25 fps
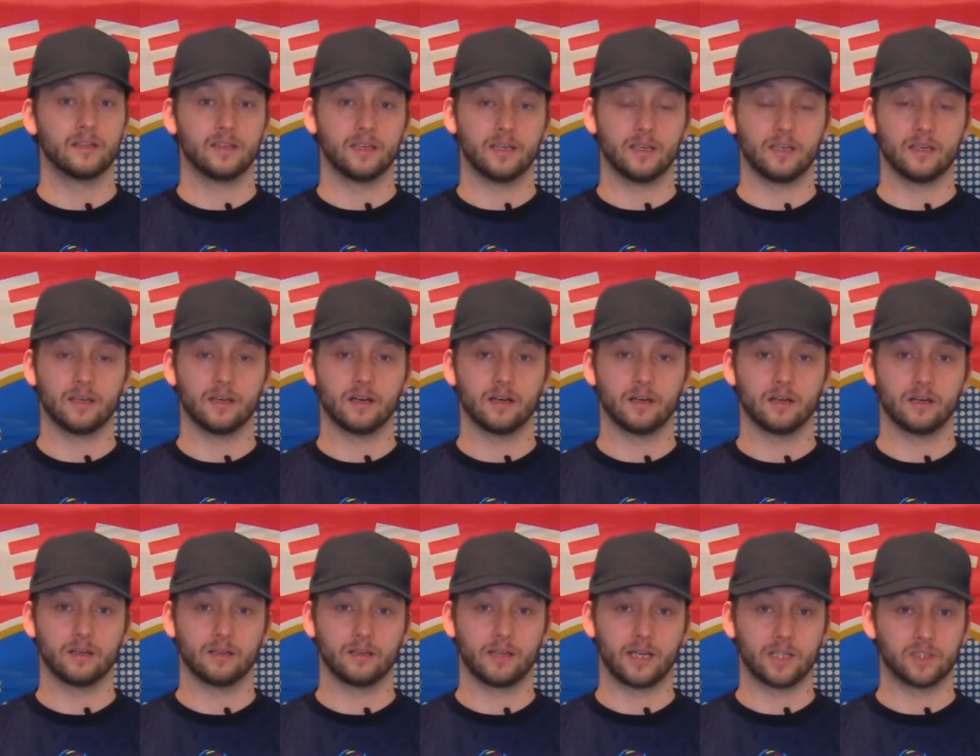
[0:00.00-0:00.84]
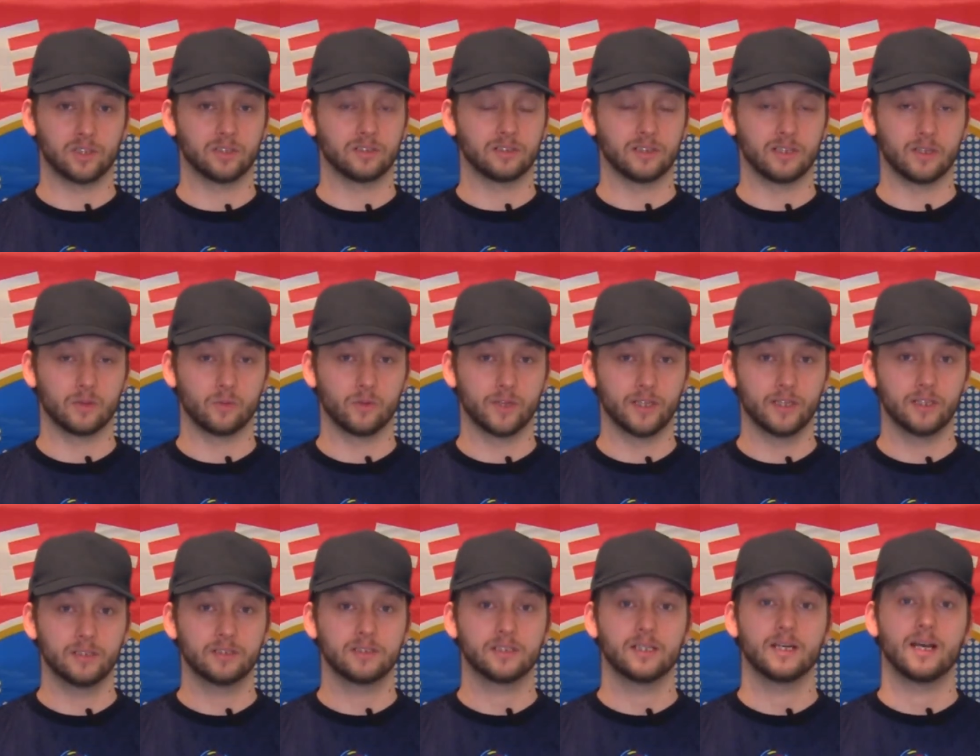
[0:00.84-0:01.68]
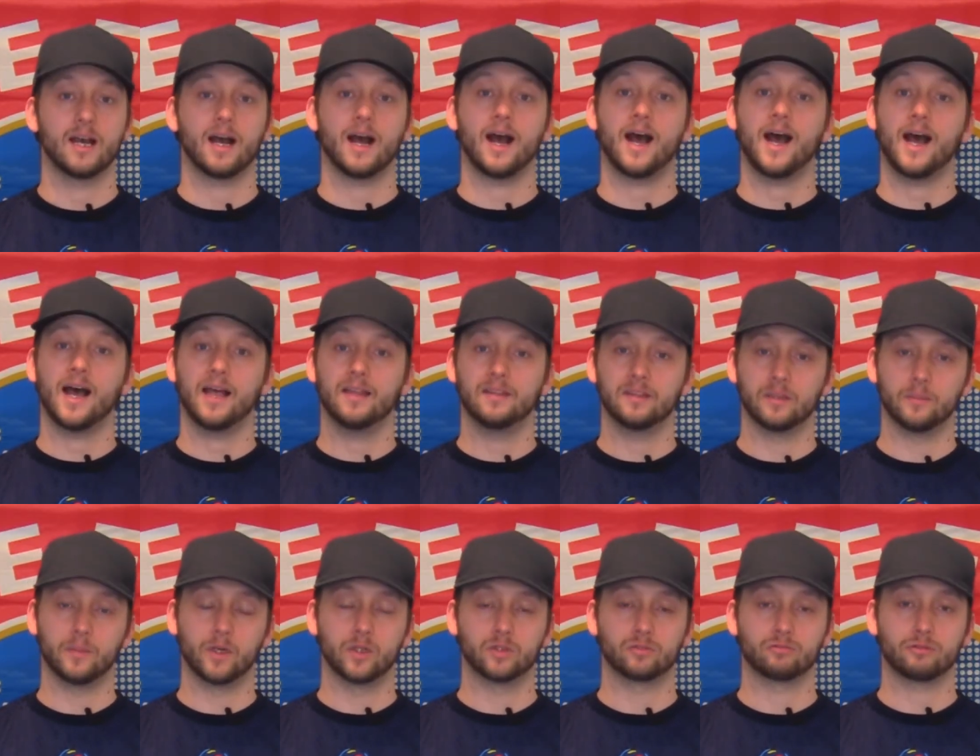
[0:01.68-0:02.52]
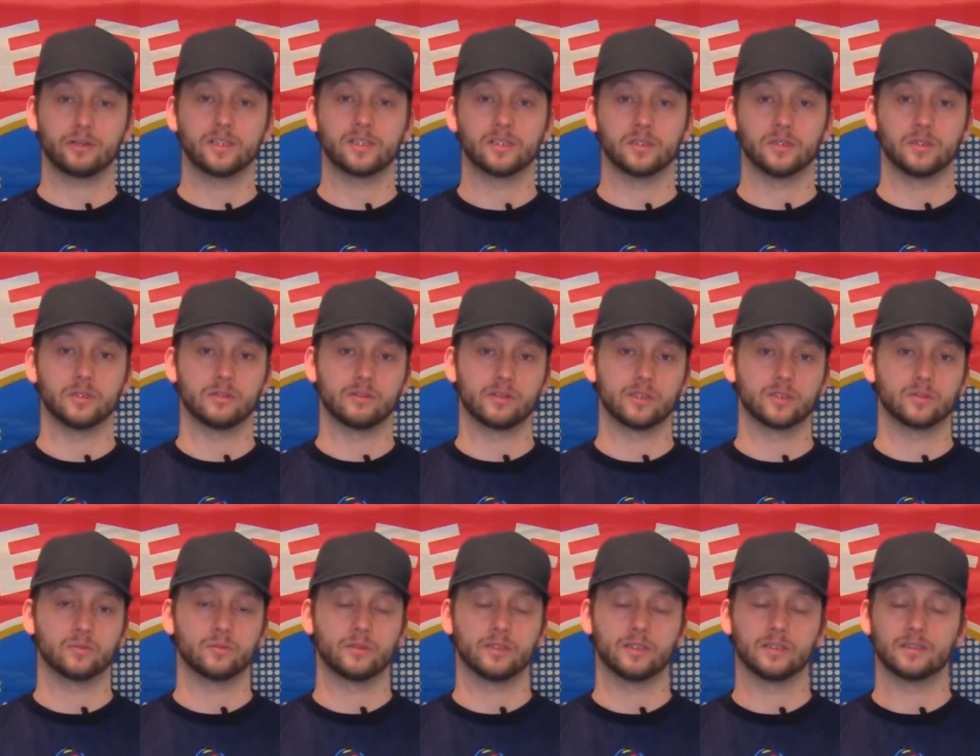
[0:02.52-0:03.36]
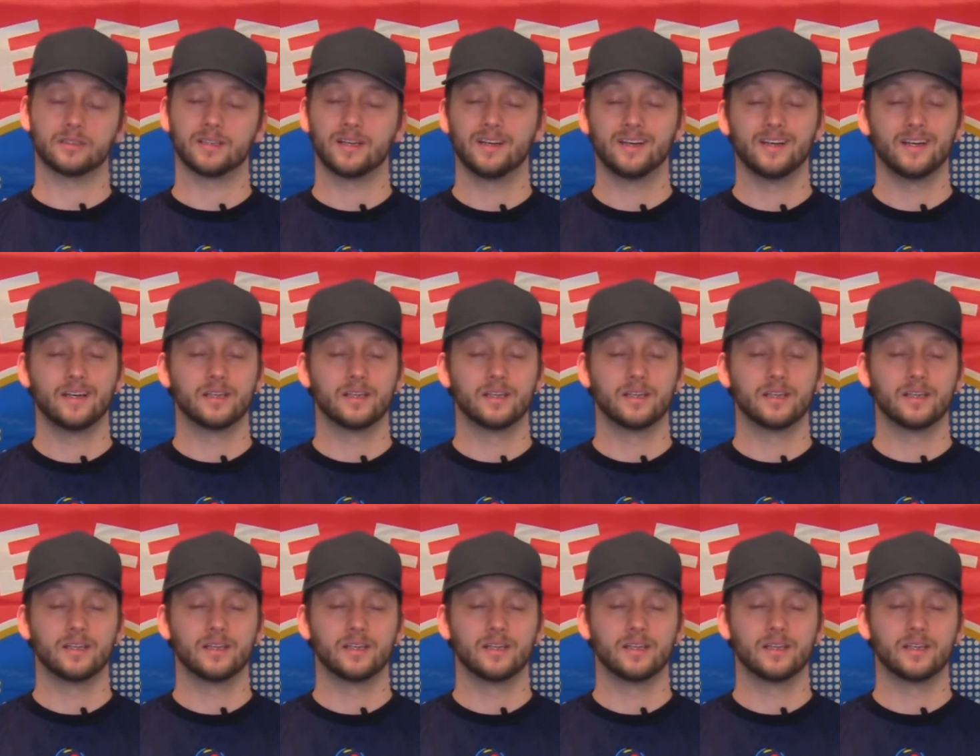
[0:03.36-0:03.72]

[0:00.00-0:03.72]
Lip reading: the Nations League winners and the most recent Euros winners.